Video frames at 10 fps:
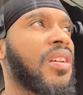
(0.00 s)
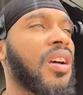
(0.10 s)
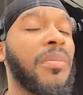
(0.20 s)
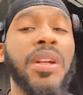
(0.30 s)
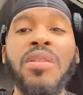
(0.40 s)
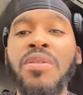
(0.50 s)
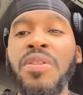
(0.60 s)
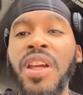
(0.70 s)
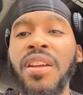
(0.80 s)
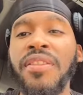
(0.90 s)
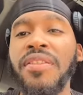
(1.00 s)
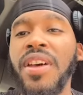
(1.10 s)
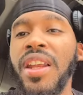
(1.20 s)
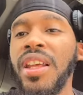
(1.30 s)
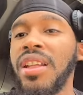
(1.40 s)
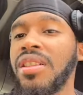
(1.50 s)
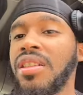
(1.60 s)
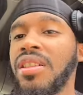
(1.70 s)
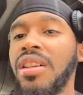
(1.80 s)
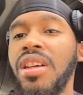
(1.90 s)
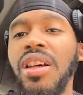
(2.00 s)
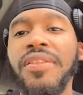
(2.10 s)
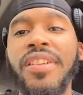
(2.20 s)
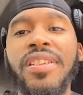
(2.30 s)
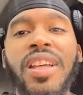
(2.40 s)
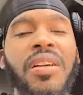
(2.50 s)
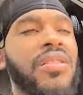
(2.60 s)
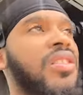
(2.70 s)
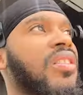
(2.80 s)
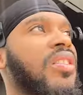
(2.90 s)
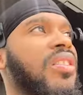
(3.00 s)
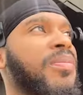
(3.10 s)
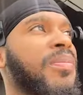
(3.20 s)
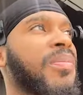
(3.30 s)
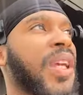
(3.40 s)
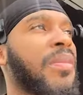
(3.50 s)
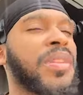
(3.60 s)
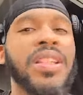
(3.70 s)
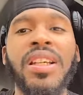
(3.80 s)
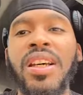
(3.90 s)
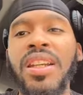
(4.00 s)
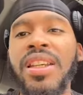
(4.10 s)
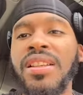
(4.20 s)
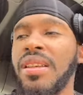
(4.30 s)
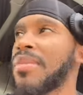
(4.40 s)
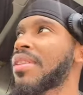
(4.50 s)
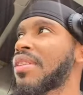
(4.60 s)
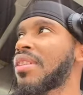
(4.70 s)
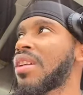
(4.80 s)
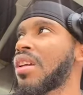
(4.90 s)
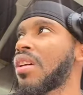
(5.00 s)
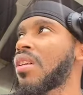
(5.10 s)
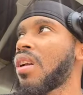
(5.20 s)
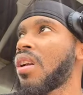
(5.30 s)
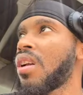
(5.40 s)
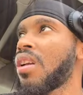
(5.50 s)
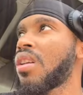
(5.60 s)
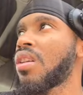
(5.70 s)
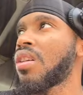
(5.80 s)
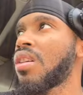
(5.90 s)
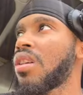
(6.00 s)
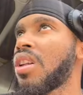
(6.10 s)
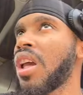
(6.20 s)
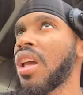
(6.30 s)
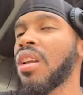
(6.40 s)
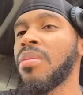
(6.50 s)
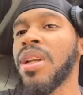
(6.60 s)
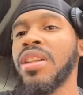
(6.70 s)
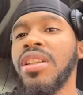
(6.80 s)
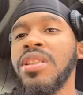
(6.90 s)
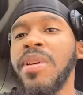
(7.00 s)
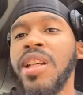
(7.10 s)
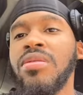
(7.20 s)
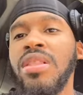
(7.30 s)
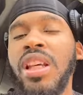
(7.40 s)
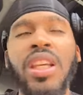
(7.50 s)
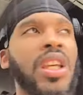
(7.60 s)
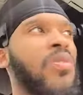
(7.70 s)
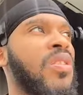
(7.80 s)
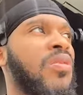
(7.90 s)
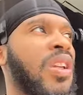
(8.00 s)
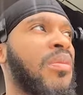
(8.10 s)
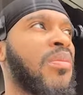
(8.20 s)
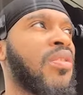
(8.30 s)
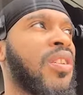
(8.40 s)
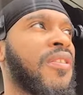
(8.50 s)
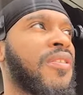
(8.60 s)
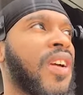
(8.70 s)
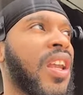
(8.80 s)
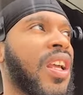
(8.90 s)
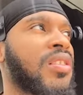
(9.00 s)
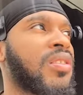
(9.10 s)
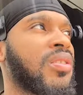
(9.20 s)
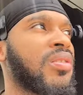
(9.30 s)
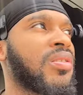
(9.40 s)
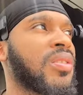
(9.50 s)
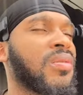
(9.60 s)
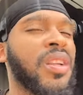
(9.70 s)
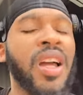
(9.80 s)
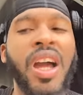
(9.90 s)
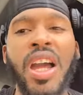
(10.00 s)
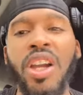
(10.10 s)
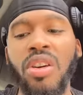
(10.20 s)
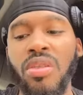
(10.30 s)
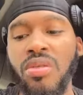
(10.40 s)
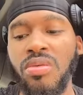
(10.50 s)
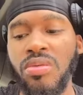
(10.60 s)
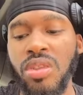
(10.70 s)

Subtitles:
I'm a new fan of FedEx. At first, I was just Amazon this, Amazon that. Like, my dispatch was like, yeah, we gonna get more of them FedEx loads. So I'm like, all right, cool.